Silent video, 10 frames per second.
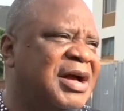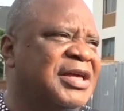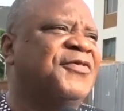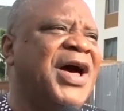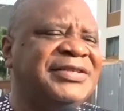
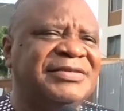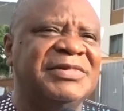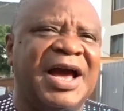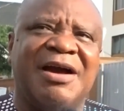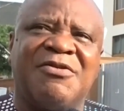In fact,
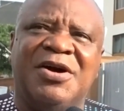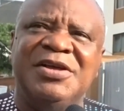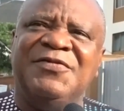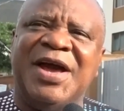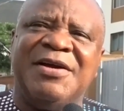
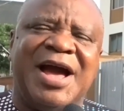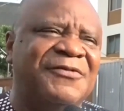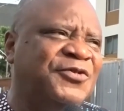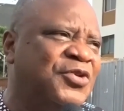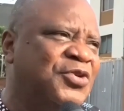if I
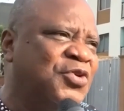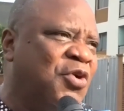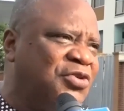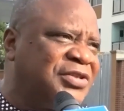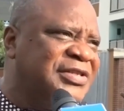have to
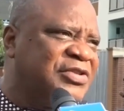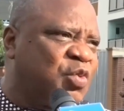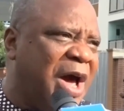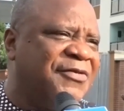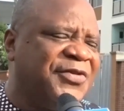quote his
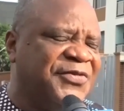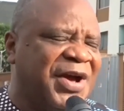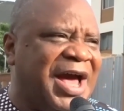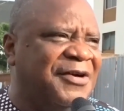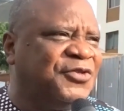wife, if
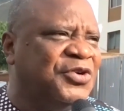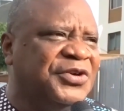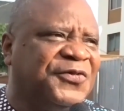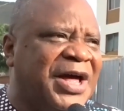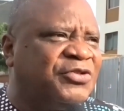I have to
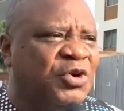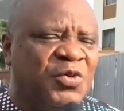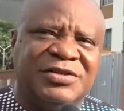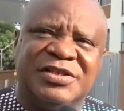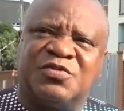refer to
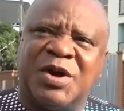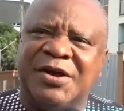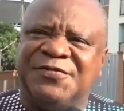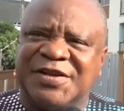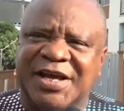what his
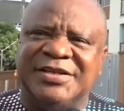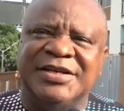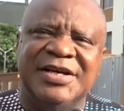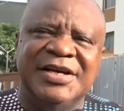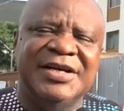wife said,
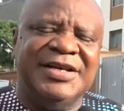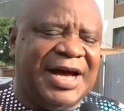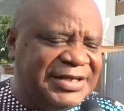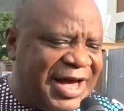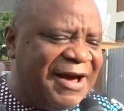
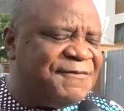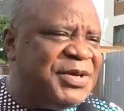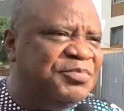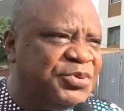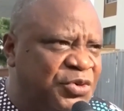that they have
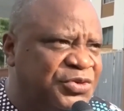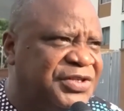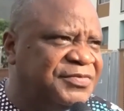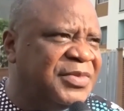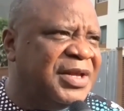been
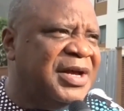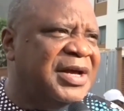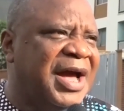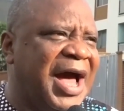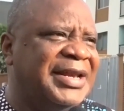bruised
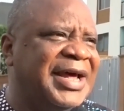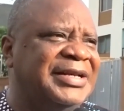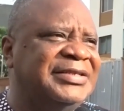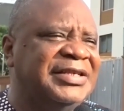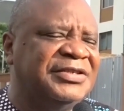and
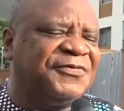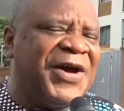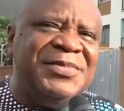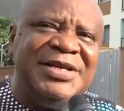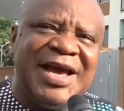that his
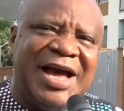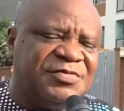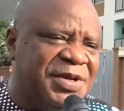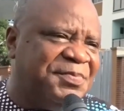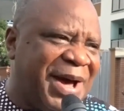family
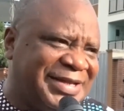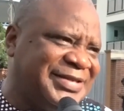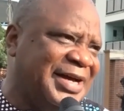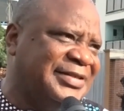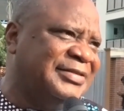has been
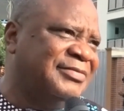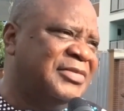battered.